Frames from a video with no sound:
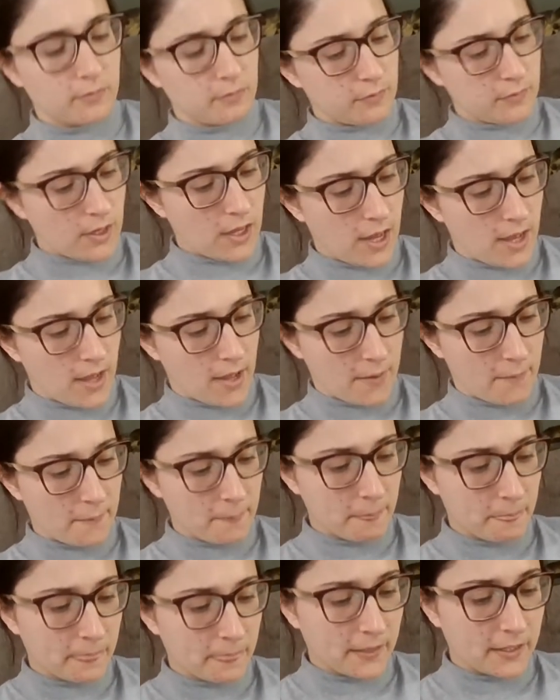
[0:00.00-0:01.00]

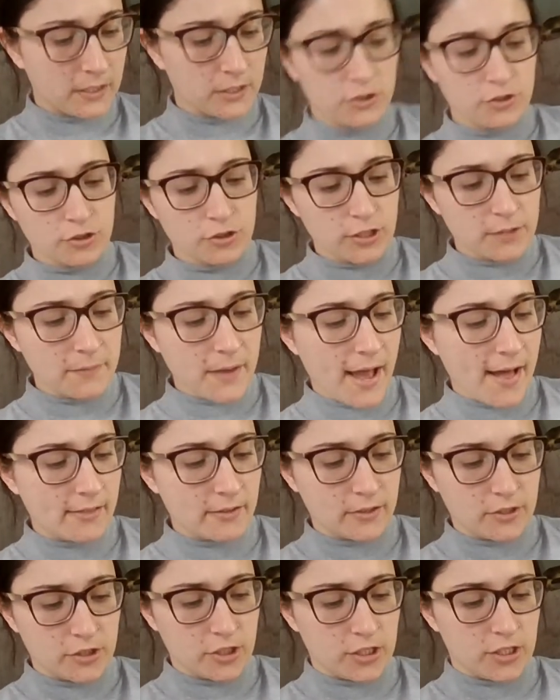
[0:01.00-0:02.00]
an extreme
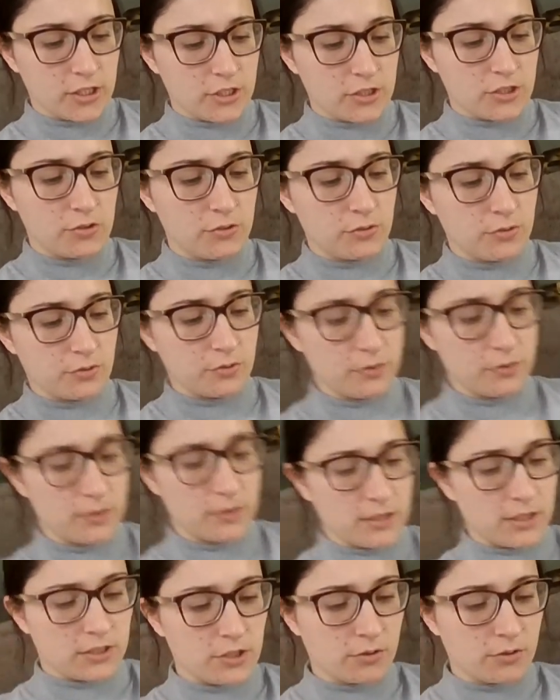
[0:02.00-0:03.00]
allergy to
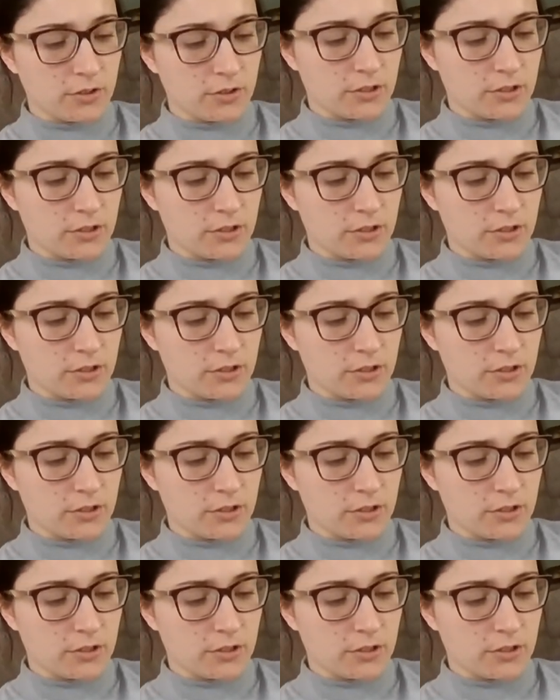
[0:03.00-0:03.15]
the donor's